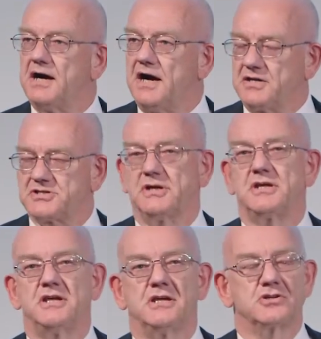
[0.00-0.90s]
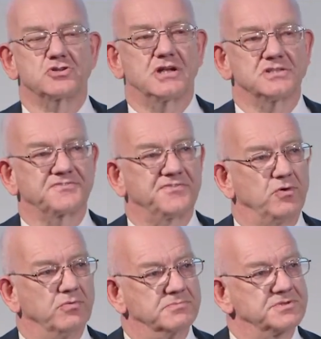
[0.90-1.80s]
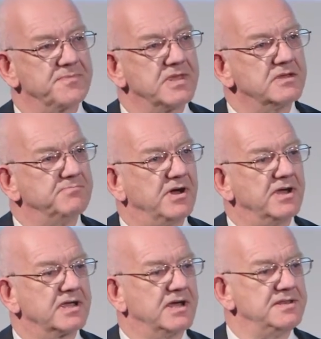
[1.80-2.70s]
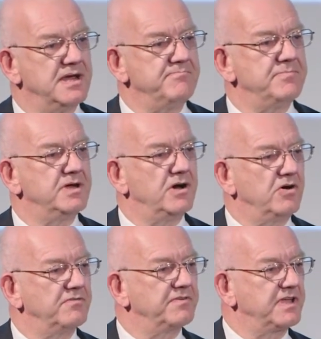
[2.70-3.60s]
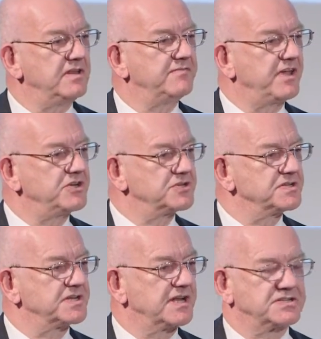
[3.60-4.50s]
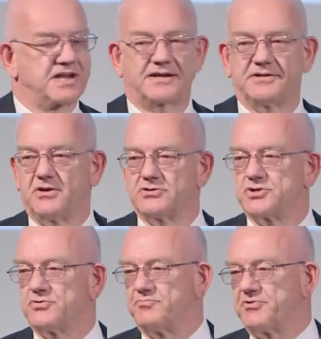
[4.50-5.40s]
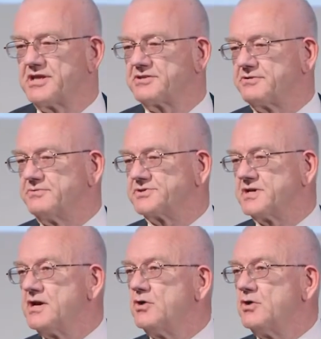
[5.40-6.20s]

utterly transformed by a number of innovations and technological breakthroughs,